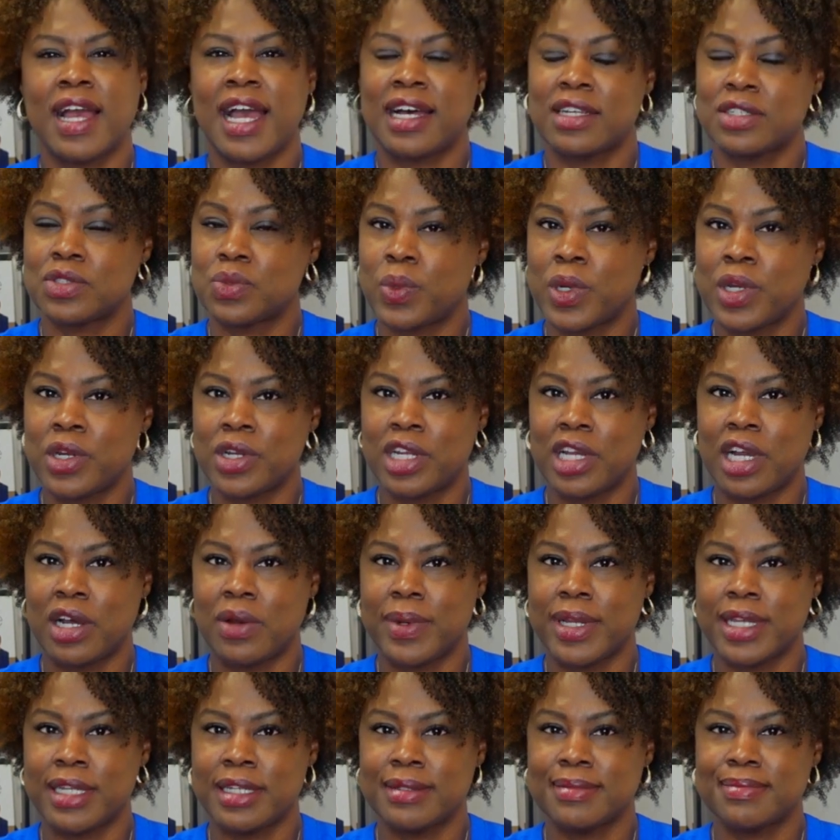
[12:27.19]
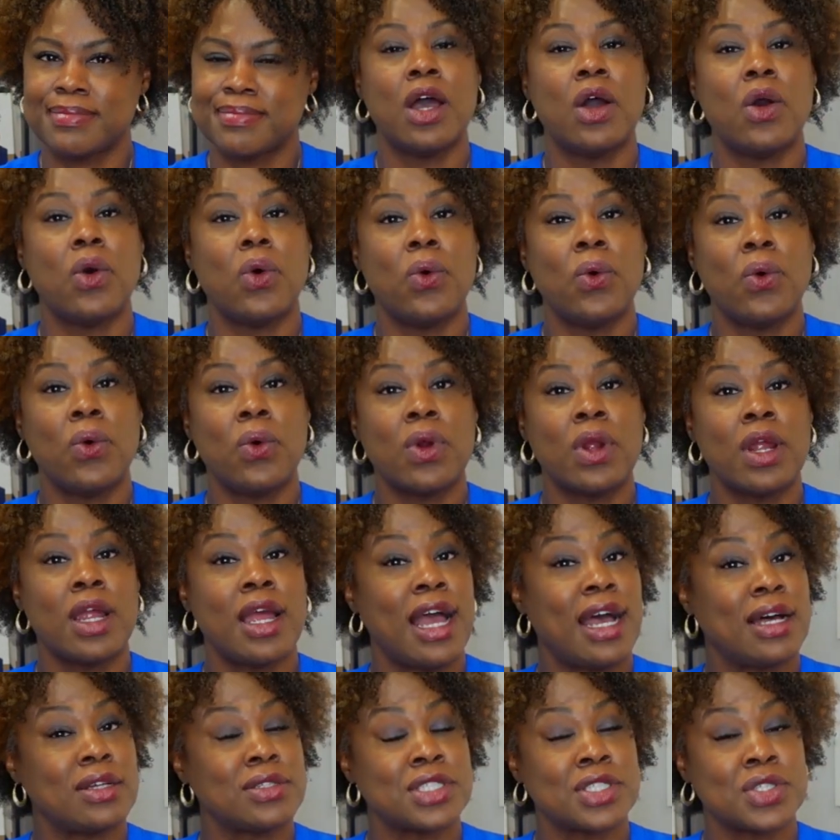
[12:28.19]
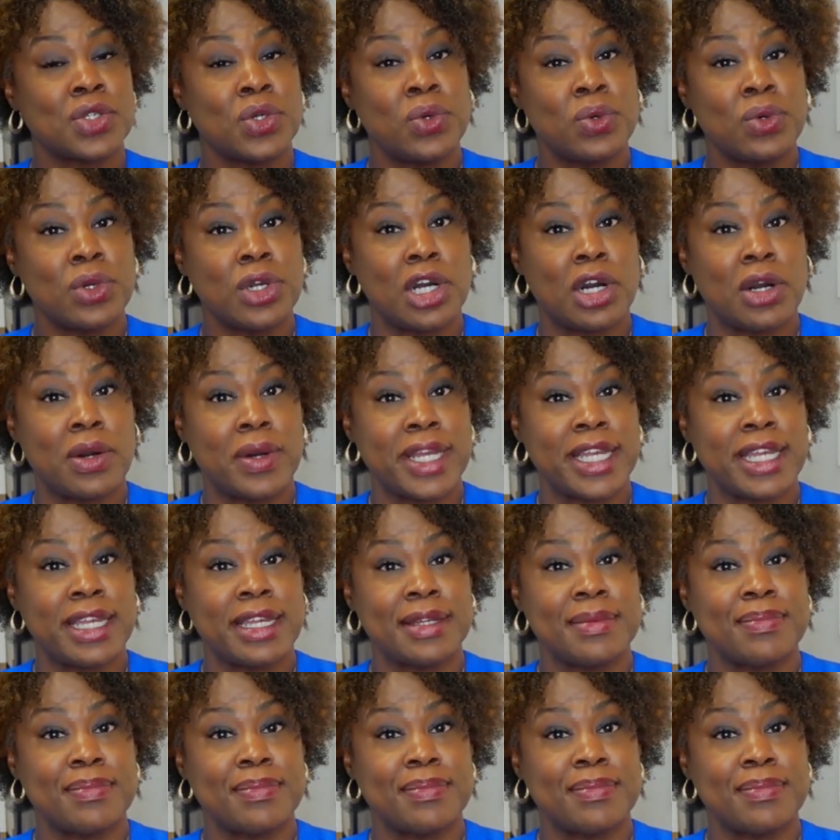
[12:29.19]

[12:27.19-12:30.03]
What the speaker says: how's work going? Or how's school going?